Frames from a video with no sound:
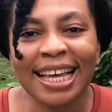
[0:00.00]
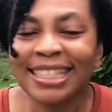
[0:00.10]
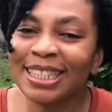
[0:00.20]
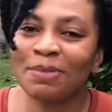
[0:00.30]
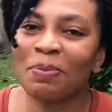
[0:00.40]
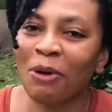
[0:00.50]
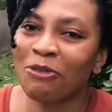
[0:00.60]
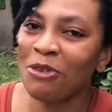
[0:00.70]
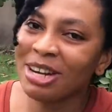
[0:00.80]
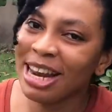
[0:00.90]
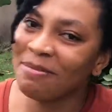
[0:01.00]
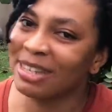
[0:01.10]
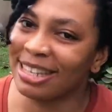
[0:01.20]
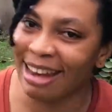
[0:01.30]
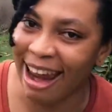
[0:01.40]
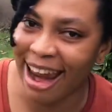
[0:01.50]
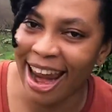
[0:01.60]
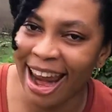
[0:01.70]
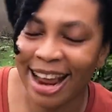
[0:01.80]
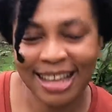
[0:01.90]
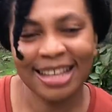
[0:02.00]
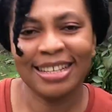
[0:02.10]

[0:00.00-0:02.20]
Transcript: this brofo name, J.